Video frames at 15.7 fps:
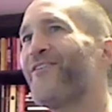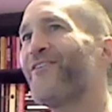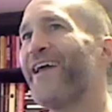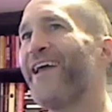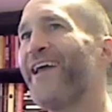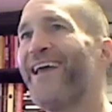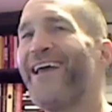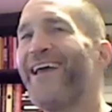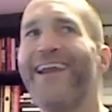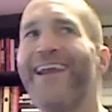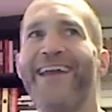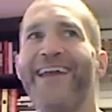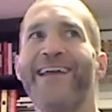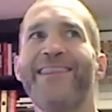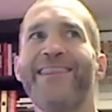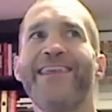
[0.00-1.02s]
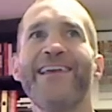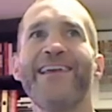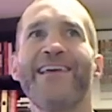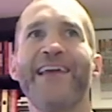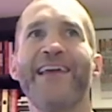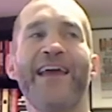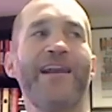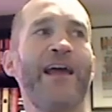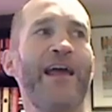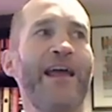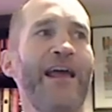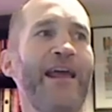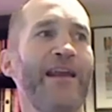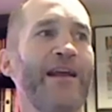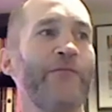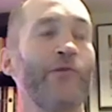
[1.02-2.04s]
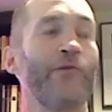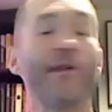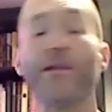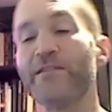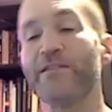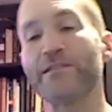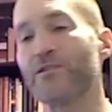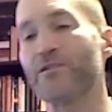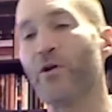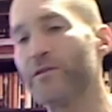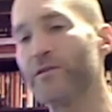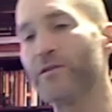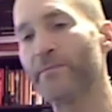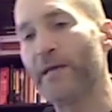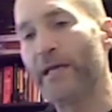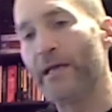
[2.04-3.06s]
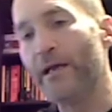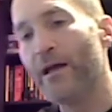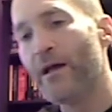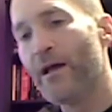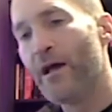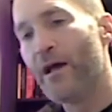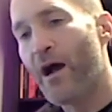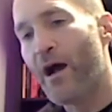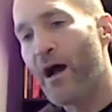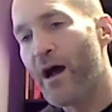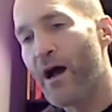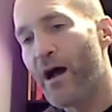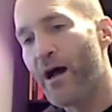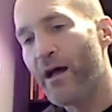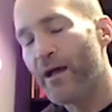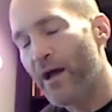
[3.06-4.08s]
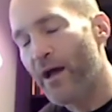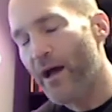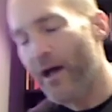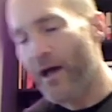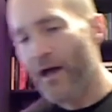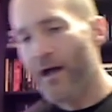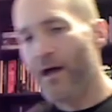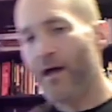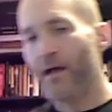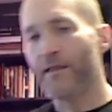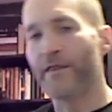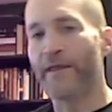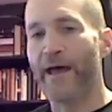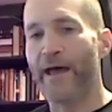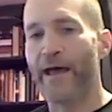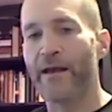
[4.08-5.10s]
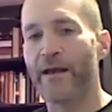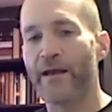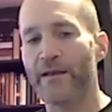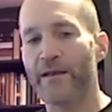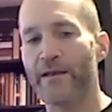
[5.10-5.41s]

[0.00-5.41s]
and I think and it really stokes me that